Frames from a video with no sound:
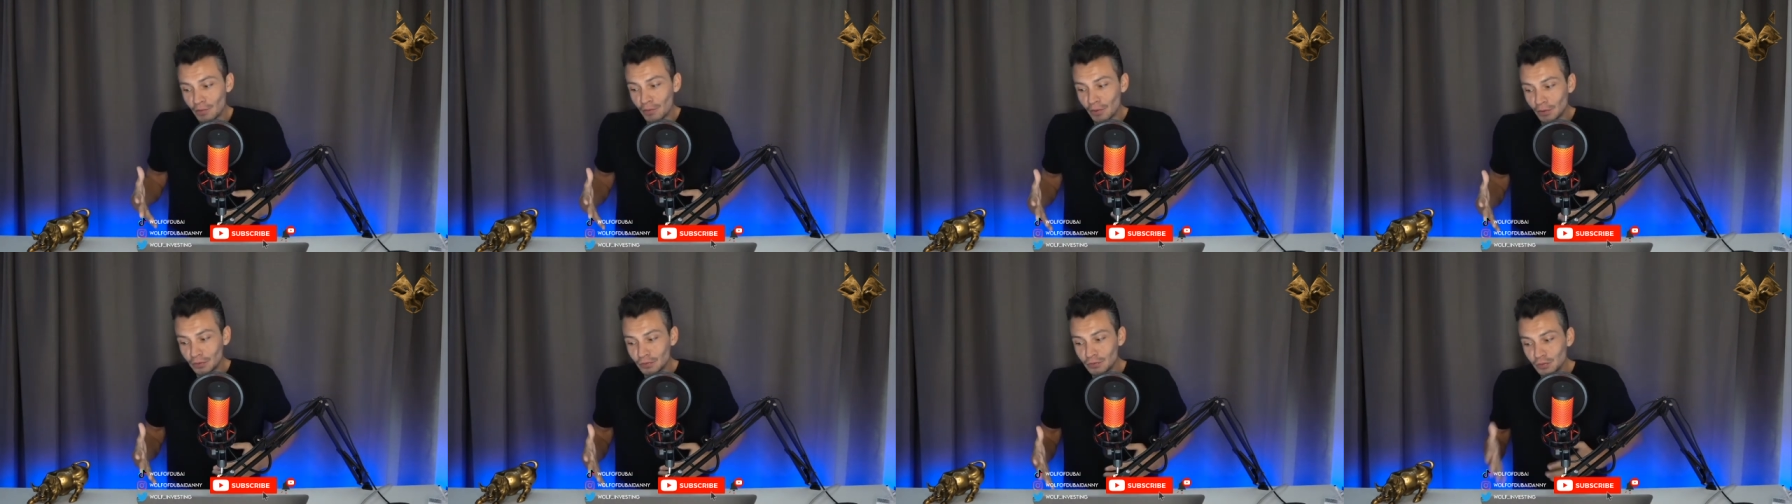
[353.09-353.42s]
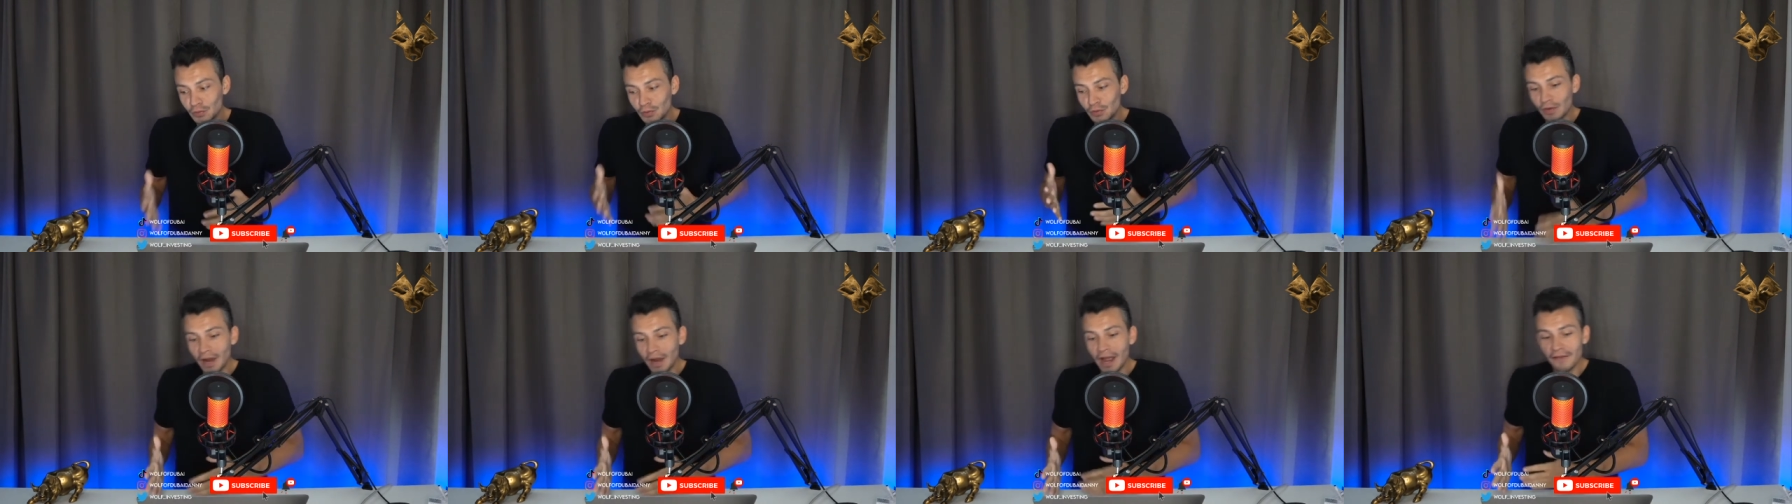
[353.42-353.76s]
want
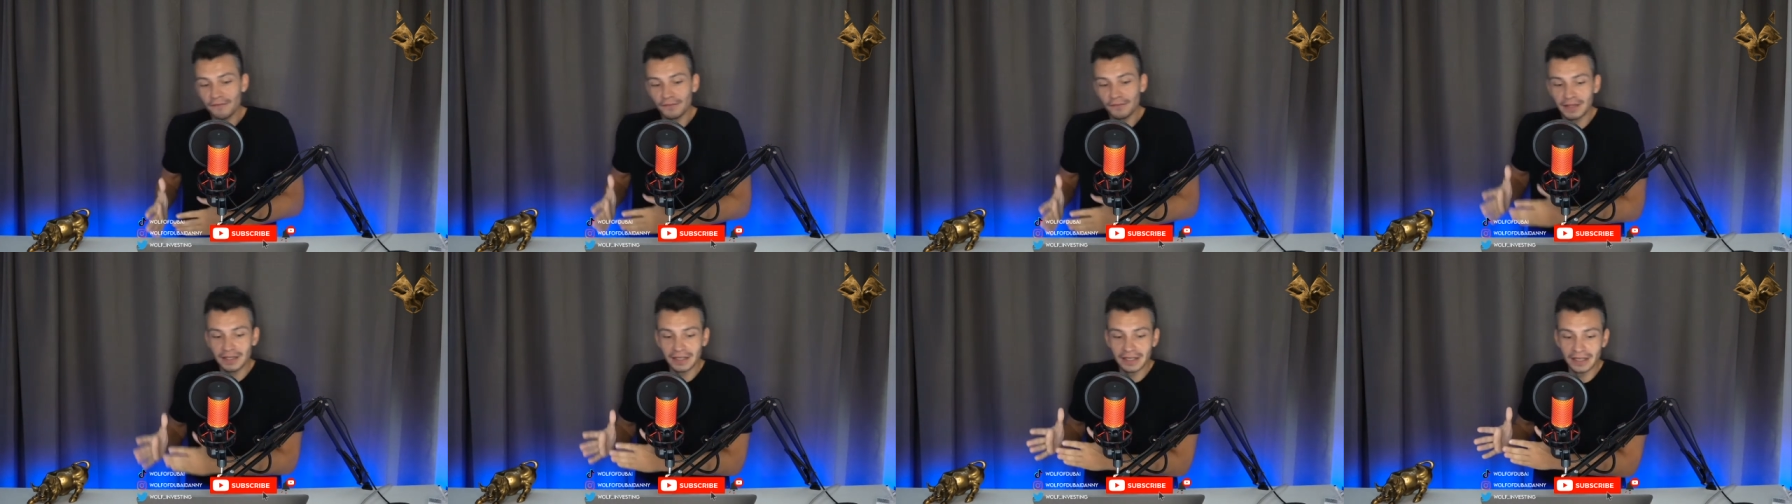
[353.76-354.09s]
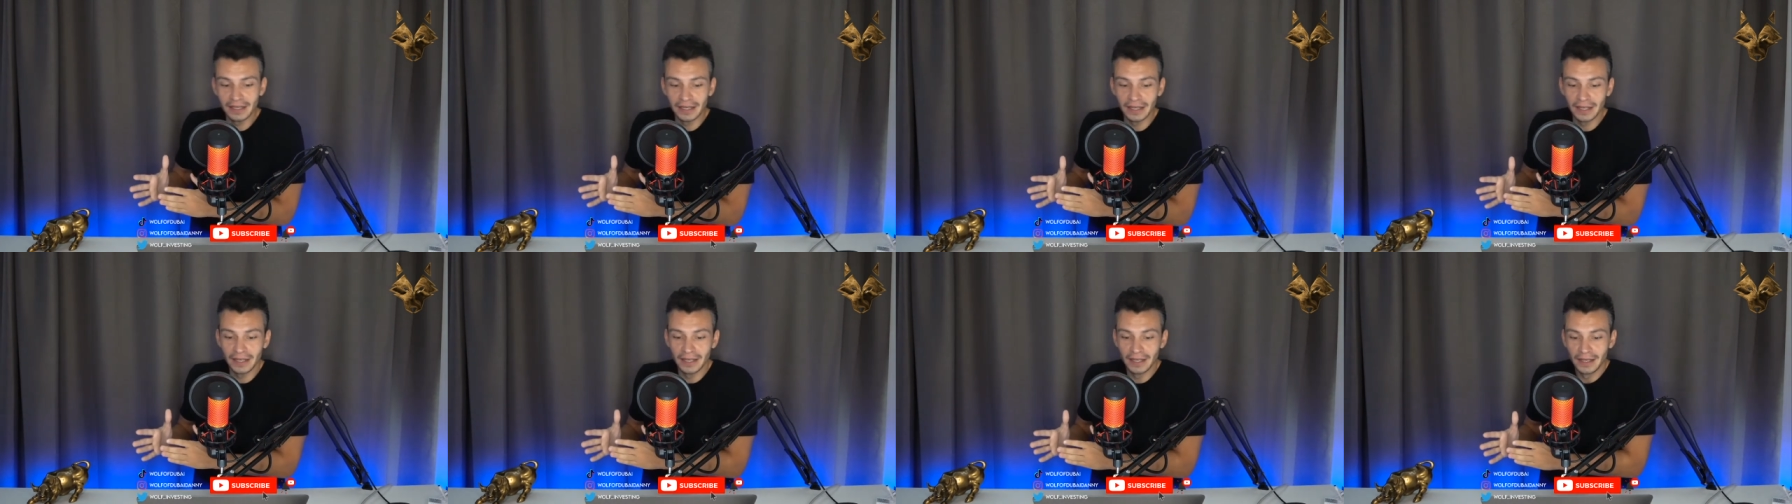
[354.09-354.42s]
to drive
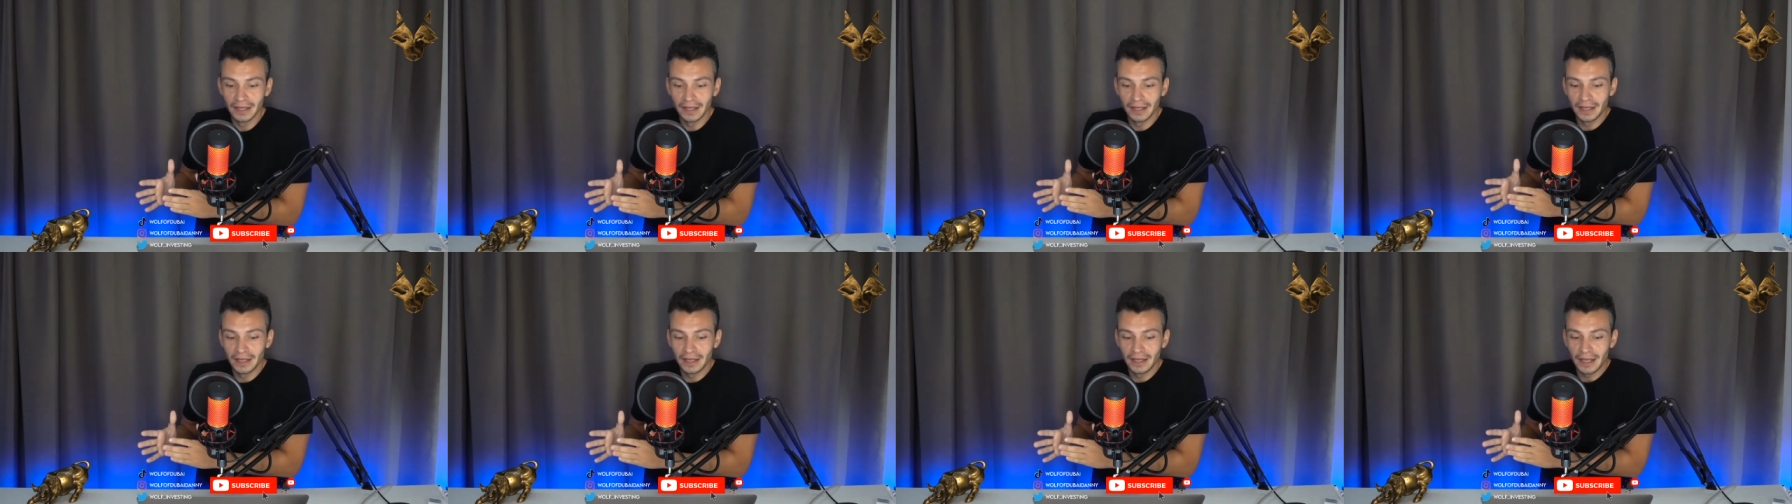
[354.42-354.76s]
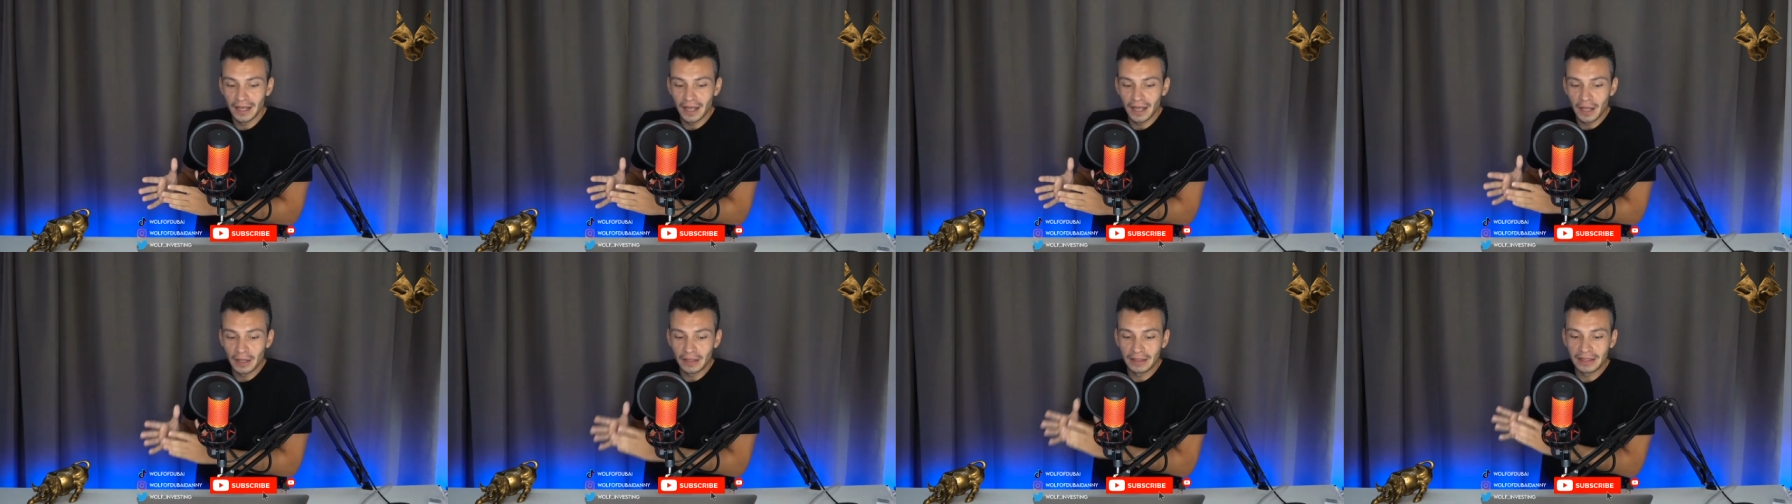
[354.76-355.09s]
the
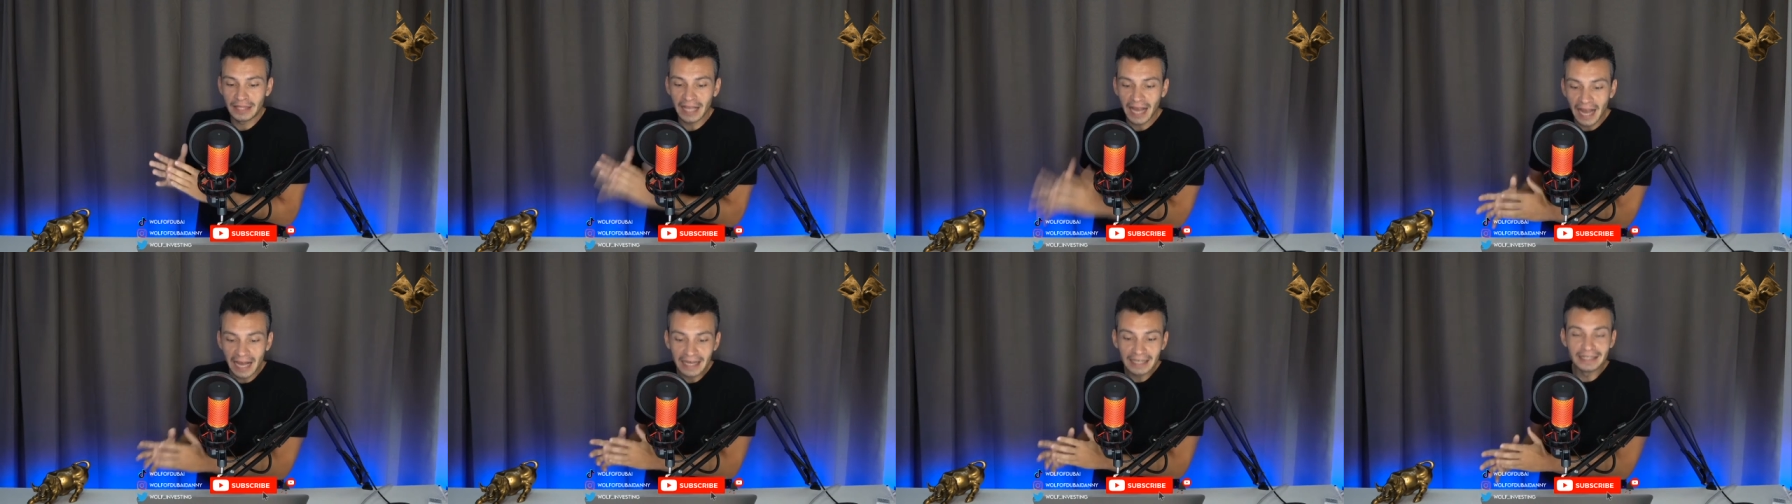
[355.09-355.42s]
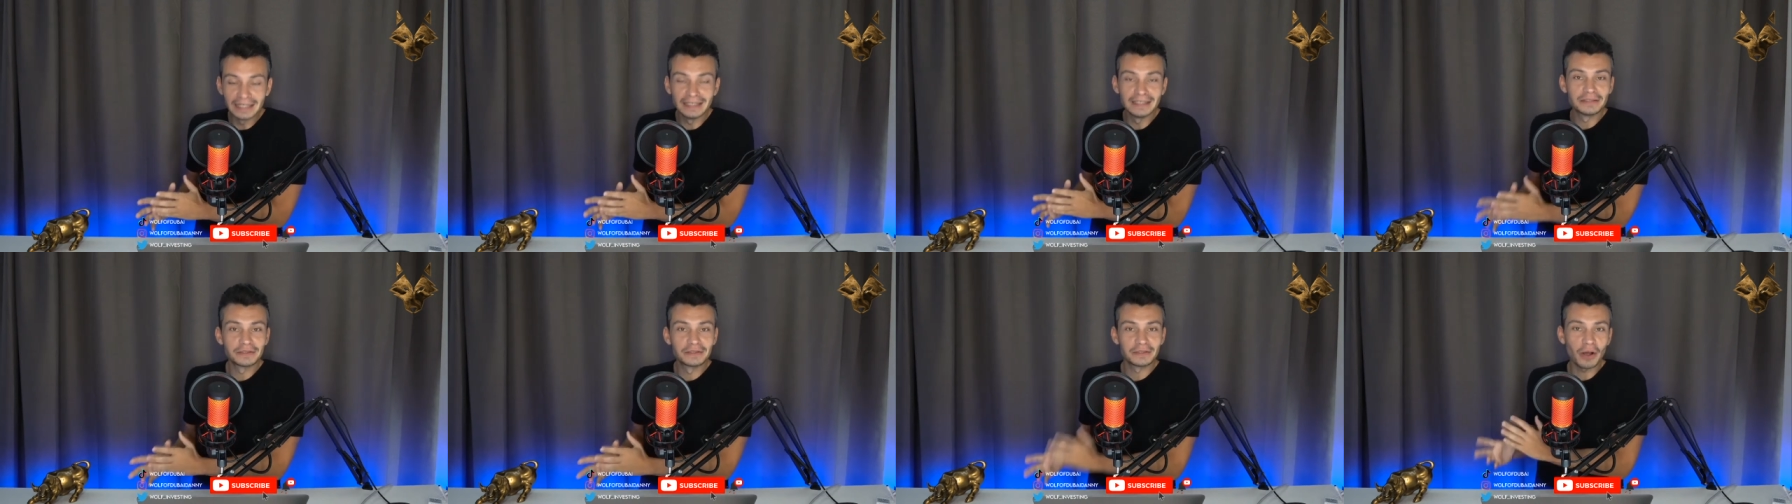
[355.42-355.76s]

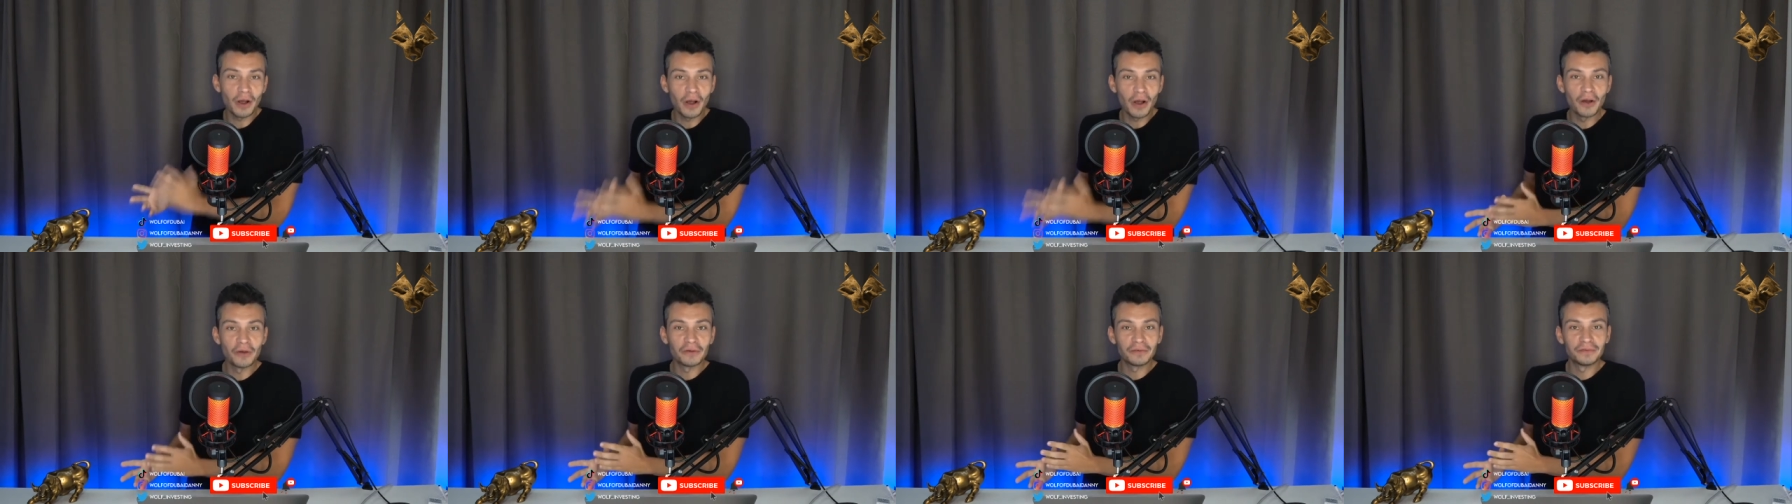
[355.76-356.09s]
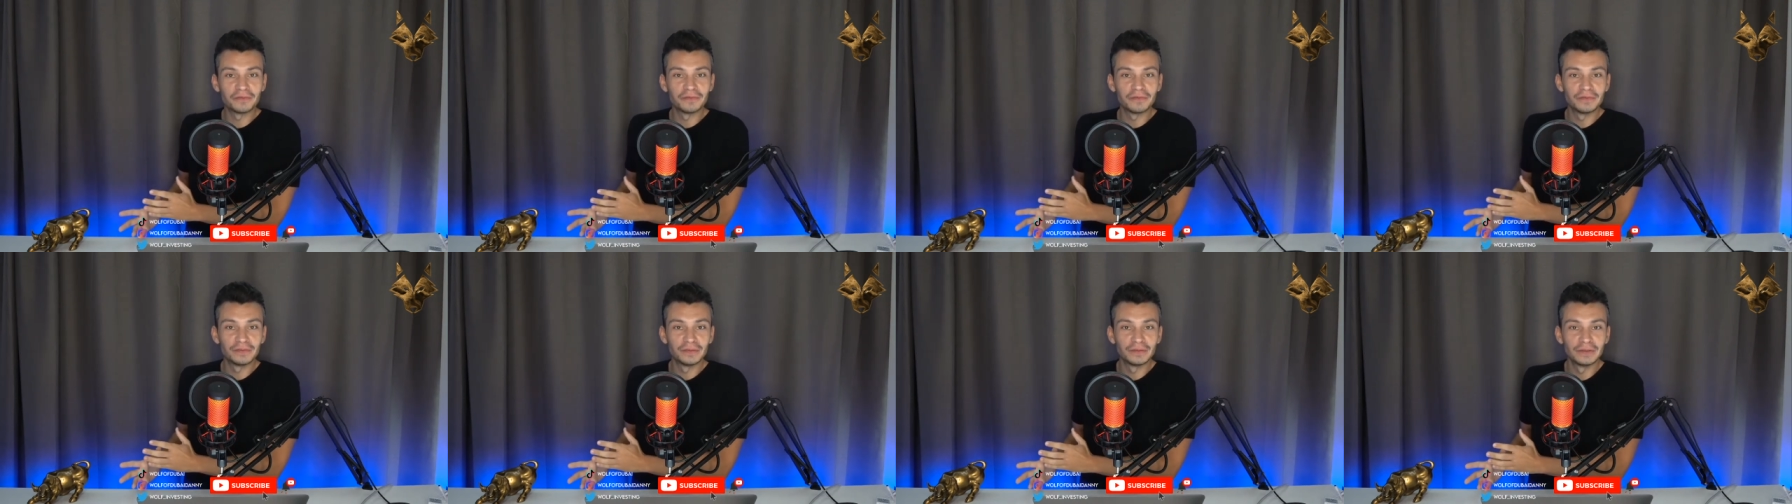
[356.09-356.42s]
tunnels
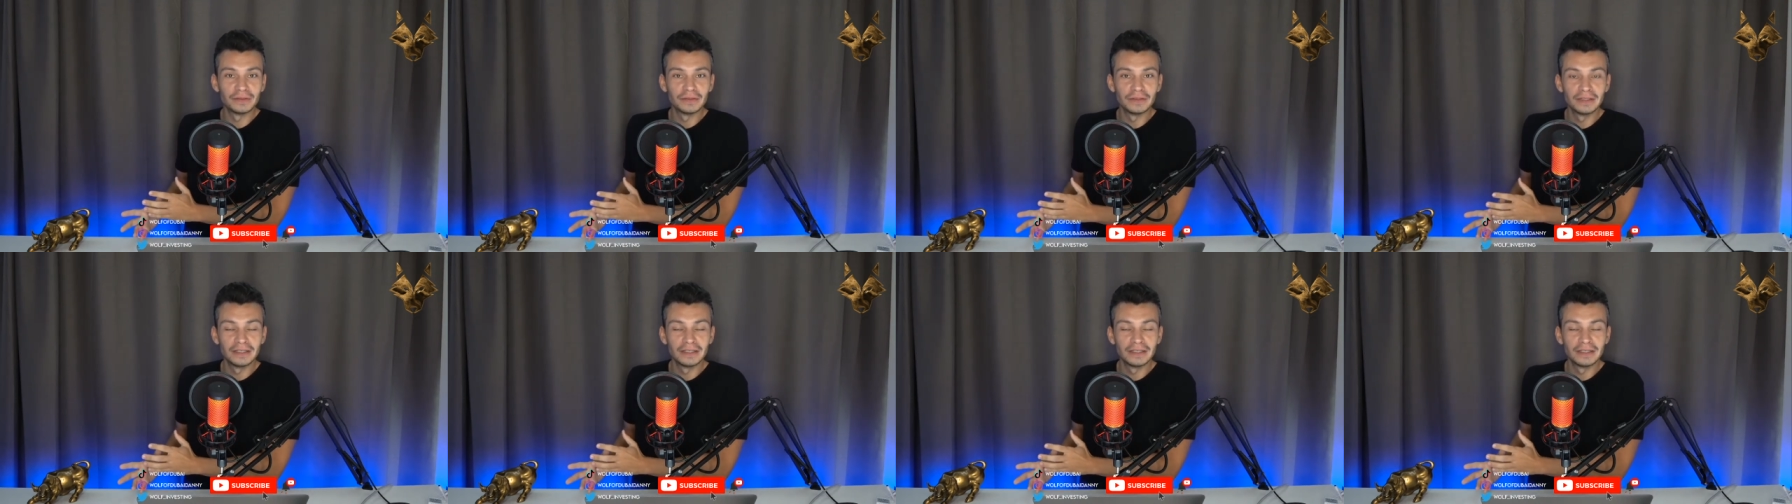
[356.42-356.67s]
of